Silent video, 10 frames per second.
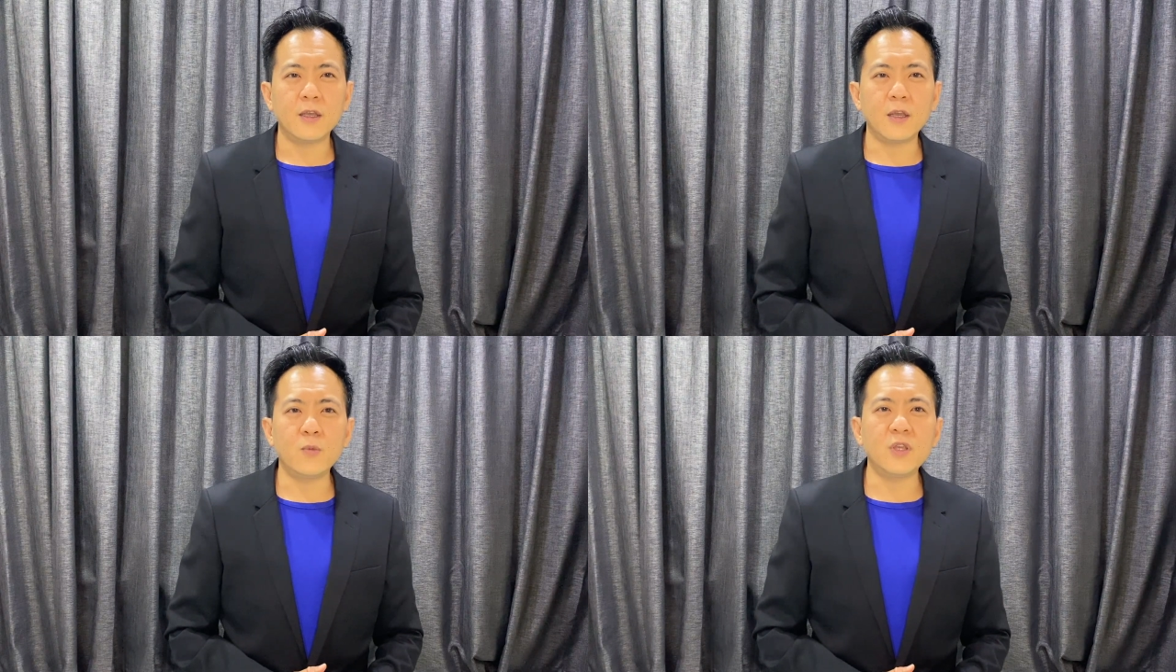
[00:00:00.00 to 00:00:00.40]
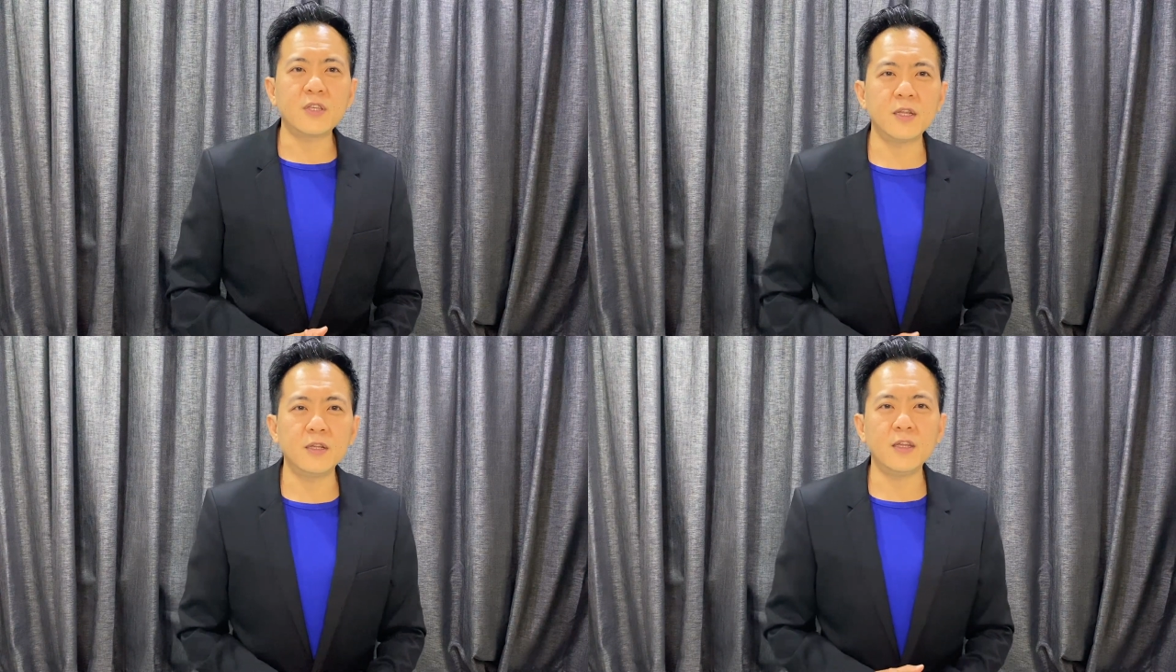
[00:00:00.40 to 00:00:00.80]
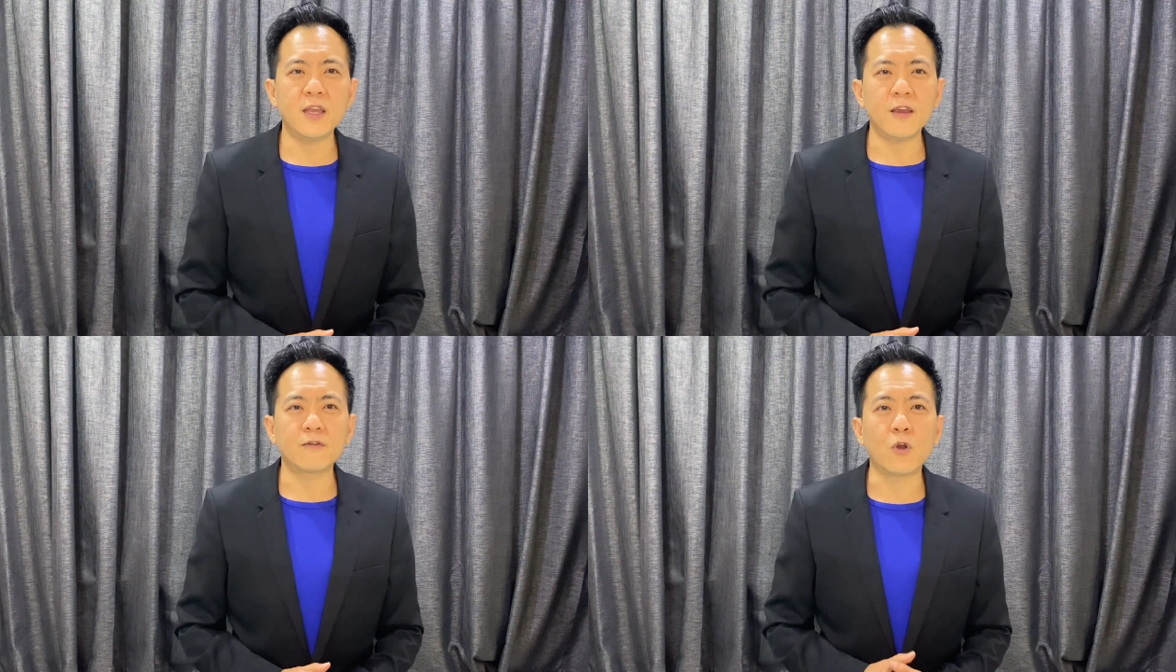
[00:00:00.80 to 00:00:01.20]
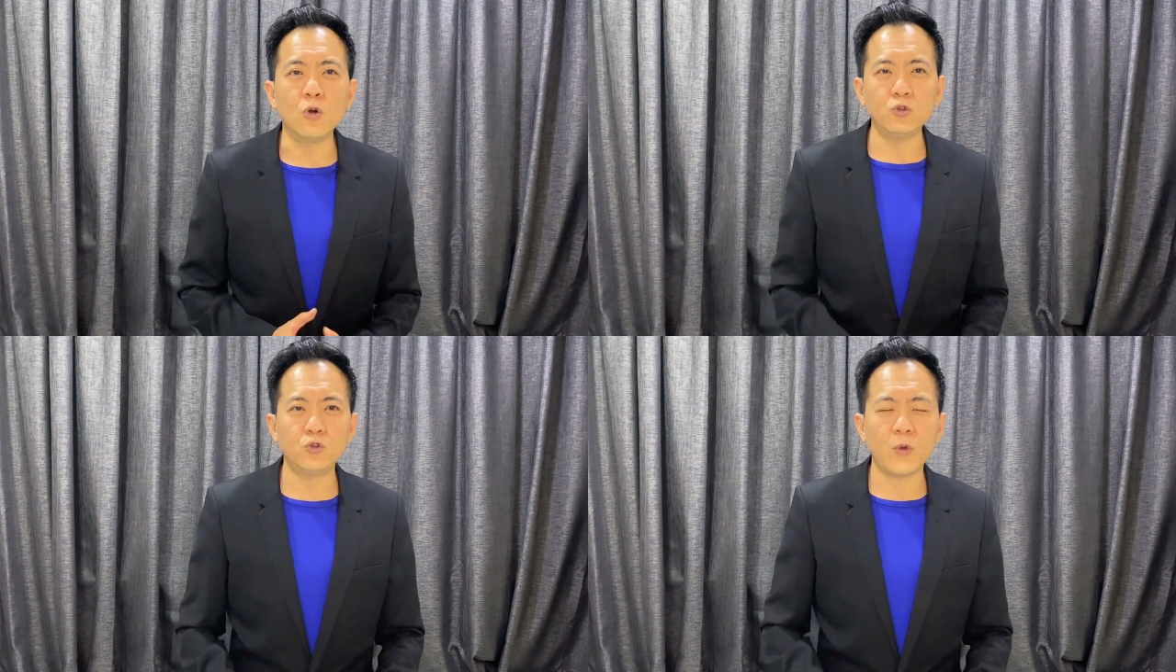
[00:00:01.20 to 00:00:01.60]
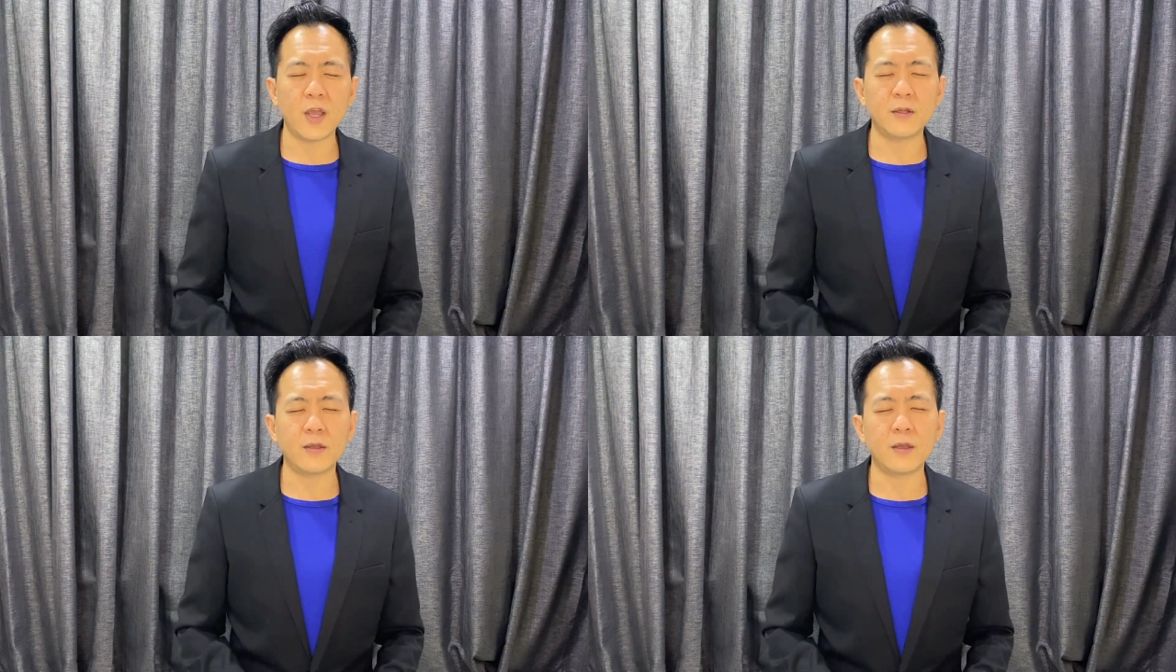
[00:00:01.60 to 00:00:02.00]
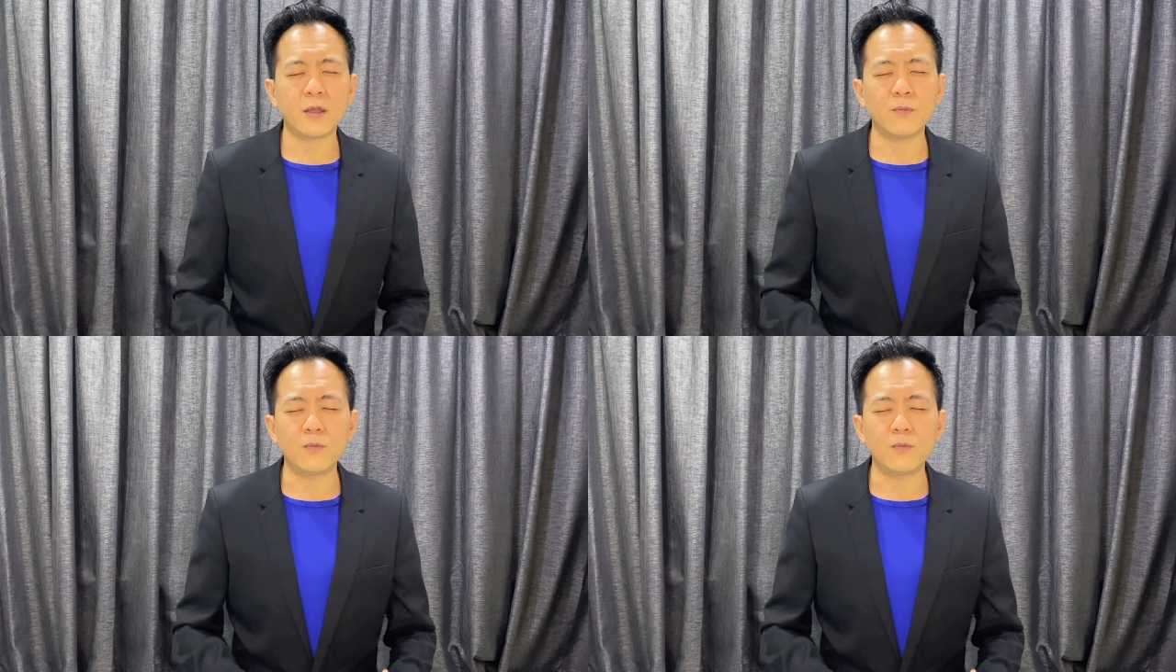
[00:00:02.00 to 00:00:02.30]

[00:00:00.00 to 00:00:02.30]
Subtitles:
and we suddenly have cold sweat, and